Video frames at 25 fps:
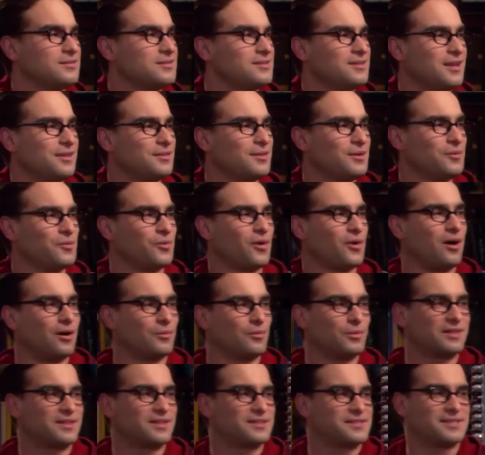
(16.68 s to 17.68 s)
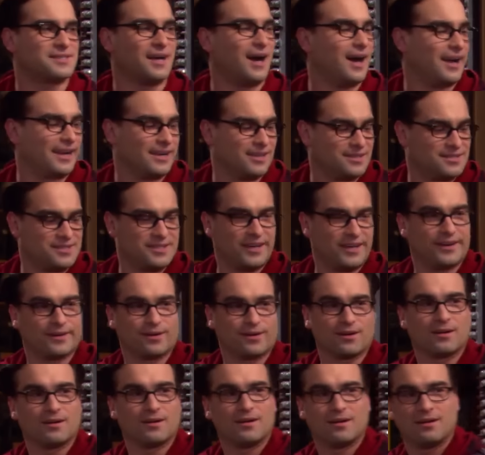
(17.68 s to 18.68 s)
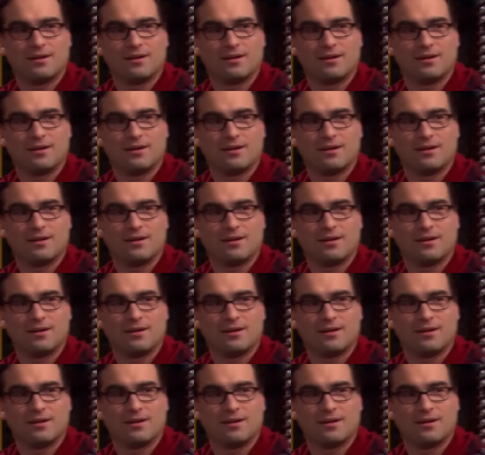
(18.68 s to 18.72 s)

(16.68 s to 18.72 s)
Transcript: nothing wrong with the science here.